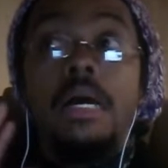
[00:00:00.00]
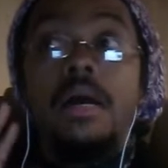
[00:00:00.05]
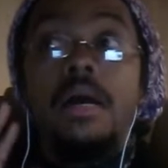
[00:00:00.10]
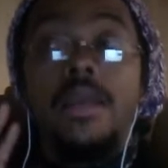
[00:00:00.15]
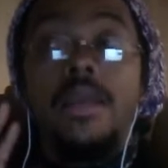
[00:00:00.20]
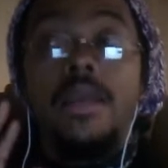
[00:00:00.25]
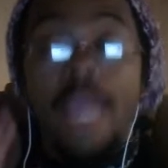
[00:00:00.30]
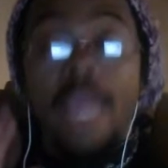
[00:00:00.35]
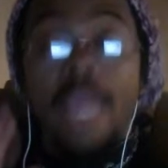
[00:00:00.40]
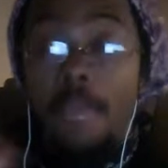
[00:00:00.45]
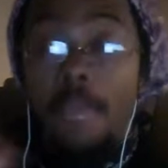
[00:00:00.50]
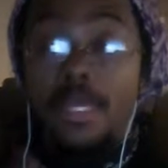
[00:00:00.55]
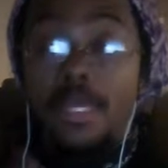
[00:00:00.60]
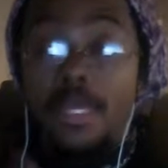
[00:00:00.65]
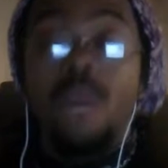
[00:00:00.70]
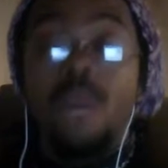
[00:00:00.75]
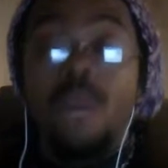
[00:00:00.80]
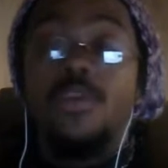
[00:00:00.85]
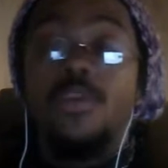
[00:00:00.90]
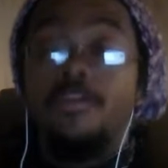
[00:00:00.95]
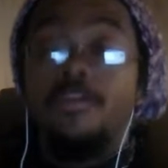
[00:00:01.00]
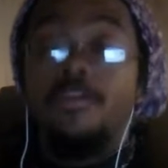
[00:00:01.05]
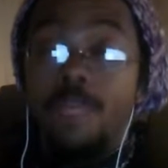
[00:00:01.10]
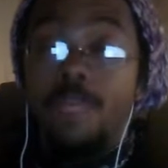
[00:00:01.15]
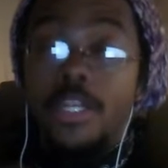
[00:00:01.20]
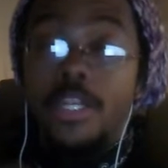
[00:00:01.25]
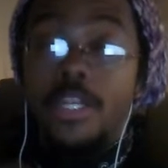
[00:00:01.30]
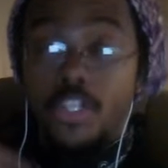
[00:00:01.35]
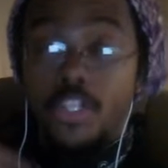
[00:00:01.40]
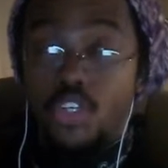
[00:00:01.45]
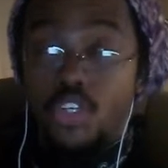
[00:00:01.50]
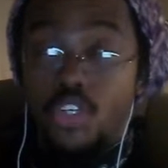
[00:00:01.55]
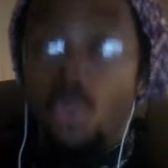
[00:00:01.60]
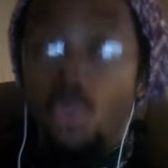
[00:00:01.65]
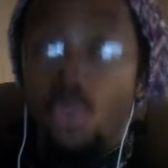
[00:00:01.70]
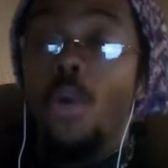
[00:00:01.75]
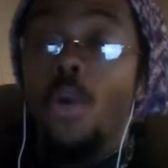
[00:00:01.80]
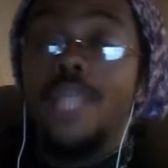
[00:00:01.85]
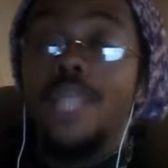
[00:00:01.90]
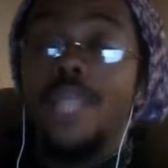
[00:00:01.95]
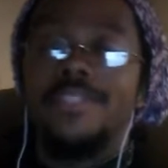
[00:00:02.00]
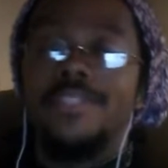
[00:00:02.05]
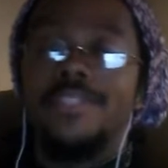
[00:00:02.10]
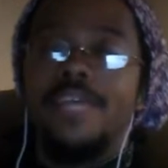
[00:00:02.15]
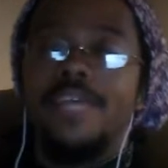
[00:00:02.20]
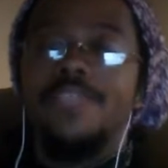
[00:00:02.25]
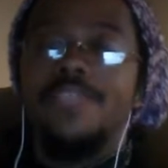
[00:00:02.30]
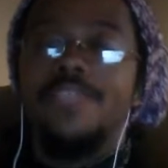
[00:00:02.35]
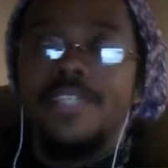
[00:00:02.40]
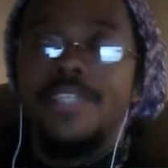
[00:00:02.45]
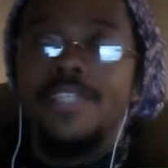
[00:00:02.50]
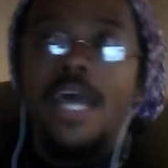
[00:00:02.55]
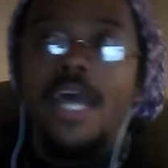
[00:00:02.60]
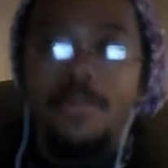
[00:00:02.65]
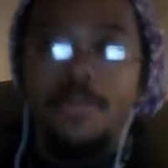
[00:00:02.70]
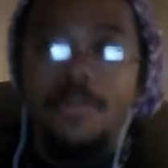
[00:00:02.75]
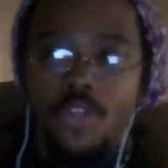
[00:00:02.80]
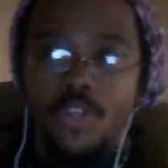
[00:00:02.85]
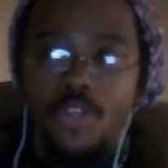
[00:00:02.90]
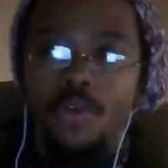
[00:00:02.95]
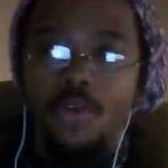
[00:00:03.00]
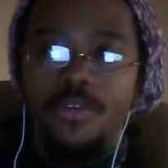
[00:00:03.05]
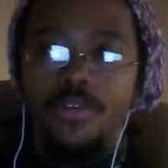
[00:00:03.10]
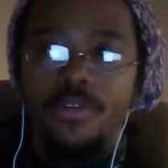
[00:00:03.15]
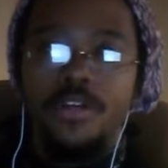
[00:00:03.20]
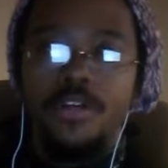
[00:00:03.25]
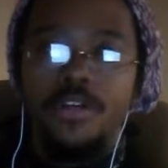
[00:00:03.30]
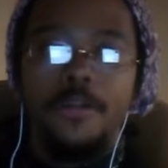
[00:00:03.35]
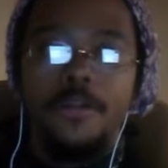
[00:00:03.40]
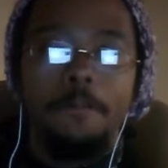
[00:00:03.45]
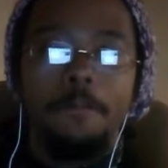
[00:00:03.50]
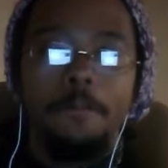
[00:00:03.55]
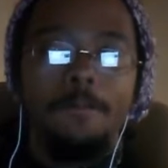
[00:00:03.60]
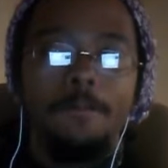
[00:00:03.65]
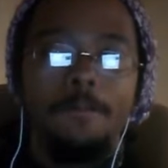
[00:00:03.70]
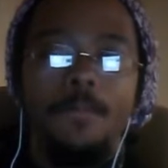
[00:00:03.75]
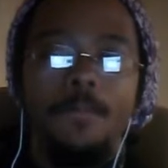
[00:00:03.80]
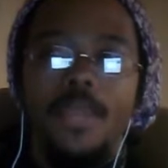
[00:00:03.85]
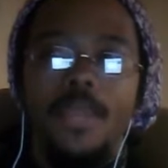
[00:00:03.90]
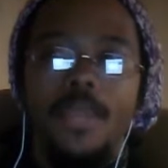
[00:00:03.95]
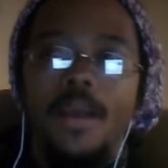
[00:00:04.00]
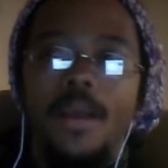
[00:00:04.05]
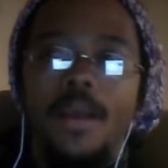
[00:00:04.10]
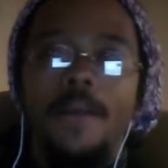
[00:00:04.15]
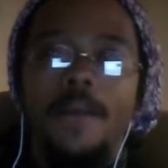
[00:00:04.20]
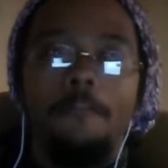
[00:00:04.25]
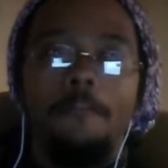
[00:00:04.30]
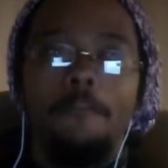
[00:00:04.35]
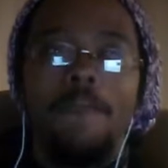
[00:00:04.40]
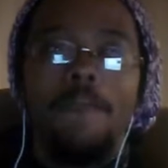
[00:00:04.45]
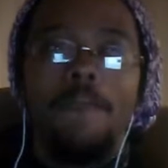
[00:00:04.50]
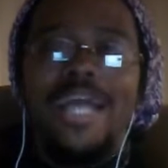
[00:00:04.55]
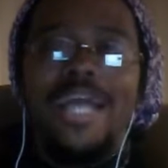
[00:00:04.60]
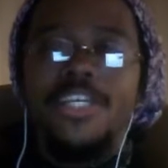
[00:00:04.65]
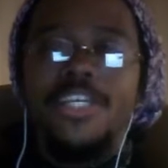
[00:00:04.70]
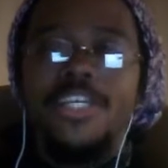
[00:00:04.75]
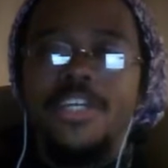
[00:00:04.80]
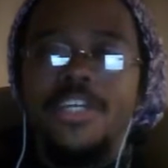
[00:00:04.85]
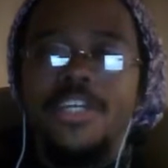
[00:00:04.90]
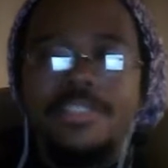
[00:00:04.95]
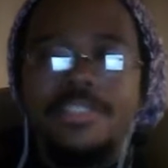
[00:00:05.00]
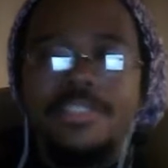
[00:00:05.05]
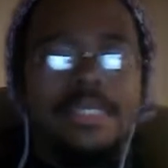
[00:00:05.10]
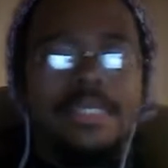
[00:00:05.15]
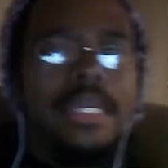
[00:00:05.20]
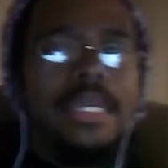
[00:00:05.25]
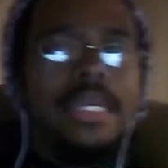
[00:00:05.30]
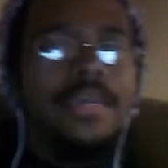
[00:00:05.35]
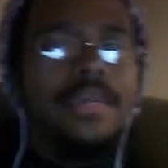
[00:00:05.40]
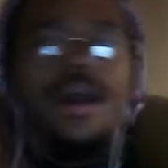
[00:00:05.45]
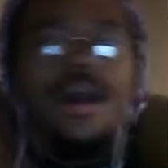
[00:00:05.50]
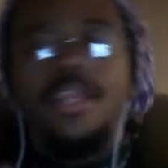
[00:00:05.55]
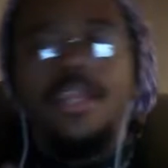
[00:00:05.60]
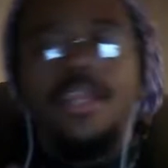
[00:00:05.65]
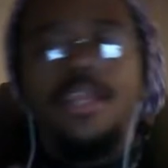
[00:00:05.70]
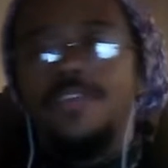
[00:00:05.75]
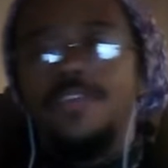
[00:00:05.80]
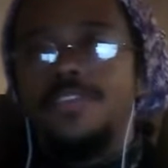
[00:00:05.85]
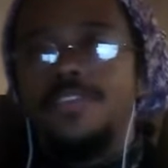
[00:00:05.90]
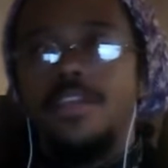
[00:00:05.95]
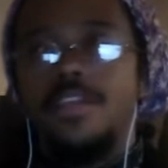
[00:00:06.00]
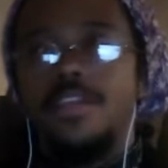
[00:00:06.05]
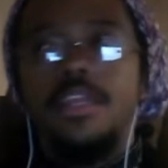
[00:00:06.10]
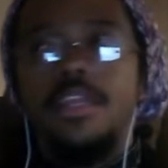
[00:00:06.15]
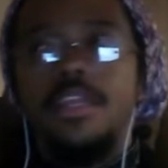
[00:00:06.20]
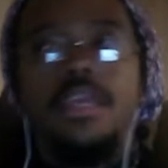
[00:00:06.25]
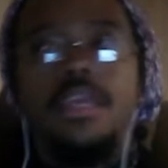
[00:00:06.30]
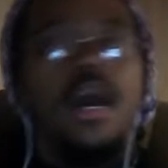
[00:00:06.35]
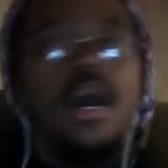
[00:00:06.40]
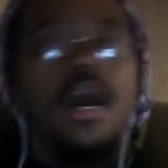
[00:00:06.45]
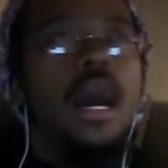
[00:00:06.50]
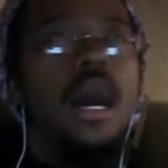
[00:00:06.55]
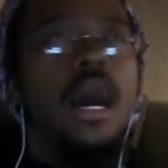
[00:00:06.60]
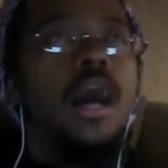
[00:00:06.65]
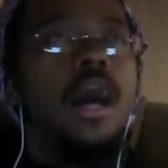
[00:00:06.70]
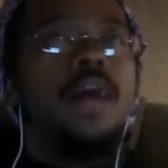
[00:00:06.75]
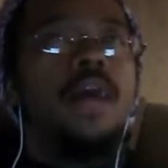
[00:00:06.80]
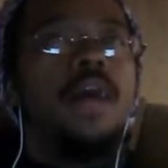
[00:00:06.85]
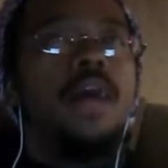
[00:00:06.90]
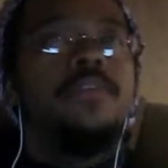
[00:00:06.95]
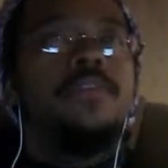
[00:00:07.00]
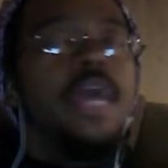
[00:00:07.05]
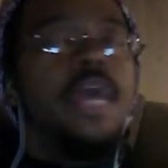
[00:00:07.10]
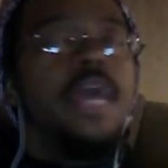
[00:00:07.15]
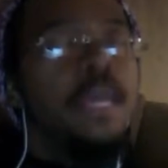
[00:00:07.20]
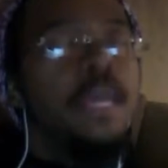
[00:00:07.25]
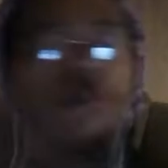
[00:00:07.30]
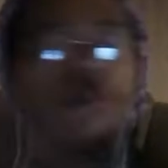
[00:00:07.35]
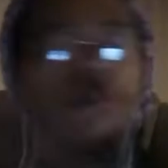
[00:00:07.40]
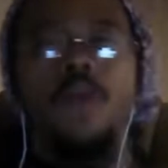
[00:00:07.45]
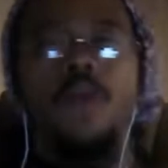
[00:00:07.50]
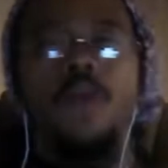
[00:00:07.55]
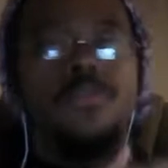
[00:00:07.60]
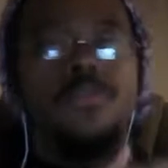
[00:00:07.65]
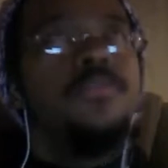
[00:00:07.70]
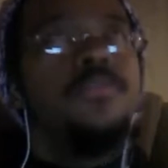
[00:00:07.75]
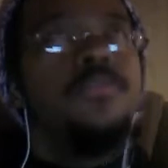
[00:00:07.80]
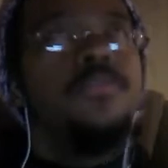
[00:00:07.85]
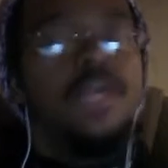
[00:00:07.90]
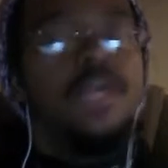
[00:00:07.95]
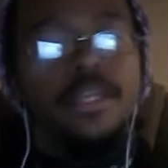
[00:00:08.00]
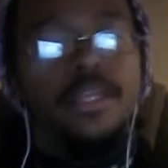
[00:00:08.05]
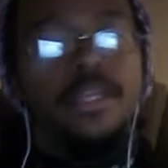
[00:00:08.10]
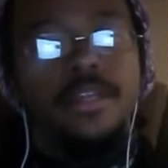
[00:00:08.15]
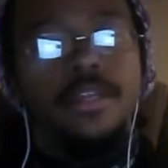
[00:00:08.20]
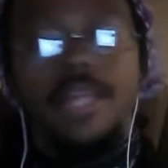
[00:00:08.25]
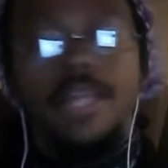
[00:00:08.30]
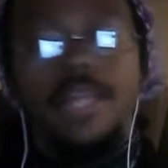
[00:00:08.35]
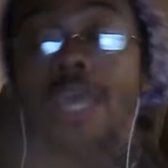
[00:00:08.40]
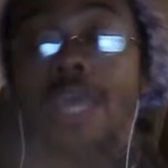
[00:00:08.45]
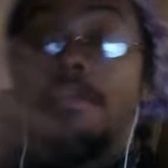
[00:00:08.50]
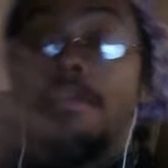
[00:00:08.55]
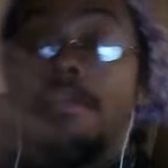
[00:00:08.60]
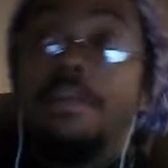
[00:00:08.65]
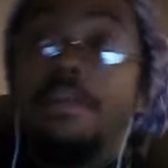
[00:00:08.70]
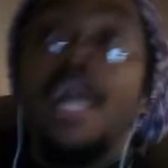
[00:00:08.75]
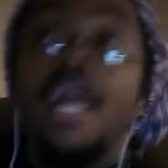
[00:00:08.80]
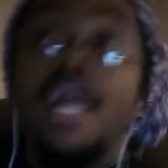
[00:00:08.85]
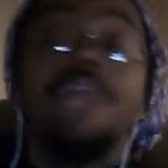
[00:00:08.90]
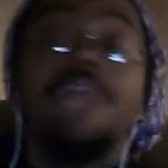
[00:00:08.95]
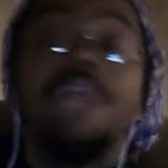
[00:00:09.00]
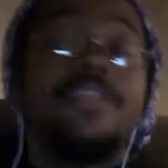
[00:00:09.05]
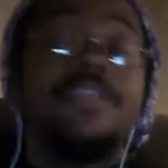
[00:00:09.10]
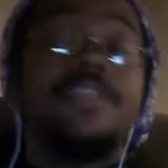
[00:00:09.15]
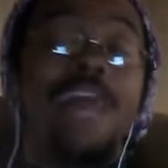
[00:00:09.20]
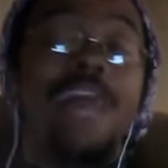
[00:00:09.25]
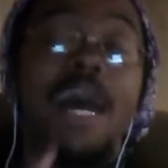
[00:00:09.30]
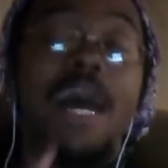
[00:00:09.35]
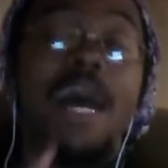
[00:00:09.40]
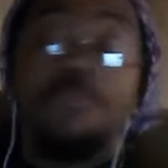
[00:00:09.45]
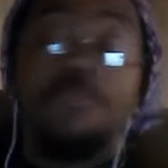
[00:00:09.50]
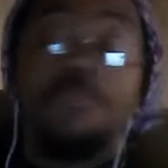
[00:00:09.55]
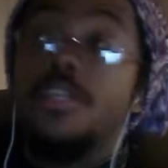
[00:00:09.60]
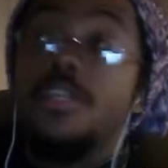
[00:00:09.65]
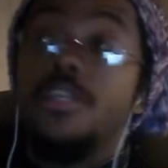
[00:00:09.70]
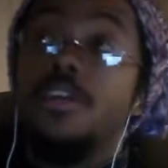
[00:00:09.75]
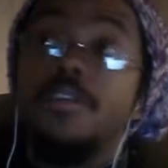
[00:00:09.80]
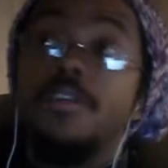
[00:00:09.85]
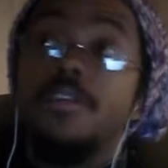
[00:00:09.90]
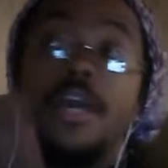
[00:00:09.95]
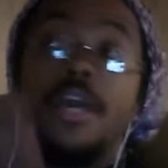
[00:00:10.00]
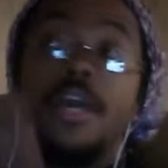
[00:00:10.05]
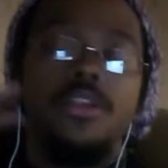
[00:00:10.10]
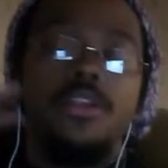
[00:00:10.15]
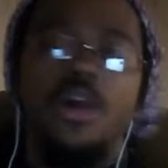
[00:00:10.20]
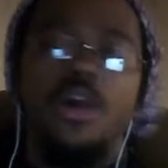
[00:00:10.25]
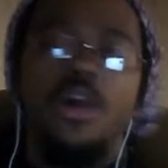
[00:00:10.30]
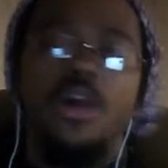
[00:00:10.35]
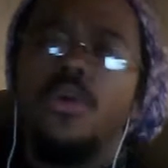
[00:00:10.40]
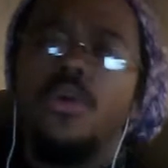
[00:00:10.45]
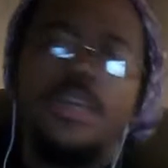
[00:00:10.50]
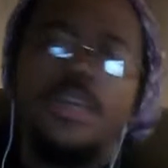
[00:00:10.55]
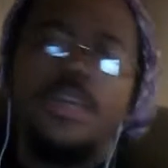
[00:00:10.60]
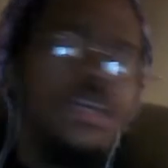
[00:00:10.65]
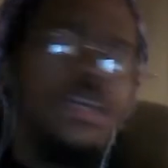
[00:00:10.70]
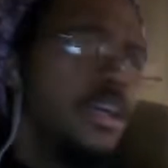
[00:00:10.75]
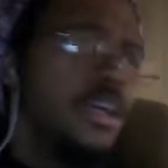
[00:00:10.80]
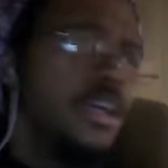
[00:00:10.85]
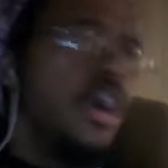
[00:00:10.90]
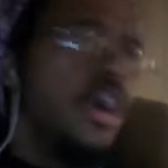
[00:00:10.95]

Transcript: Camelot would have been destroyed 7 times over by just getting caught in the vicinity of a Marvel villain. Like, not even top tier like Loki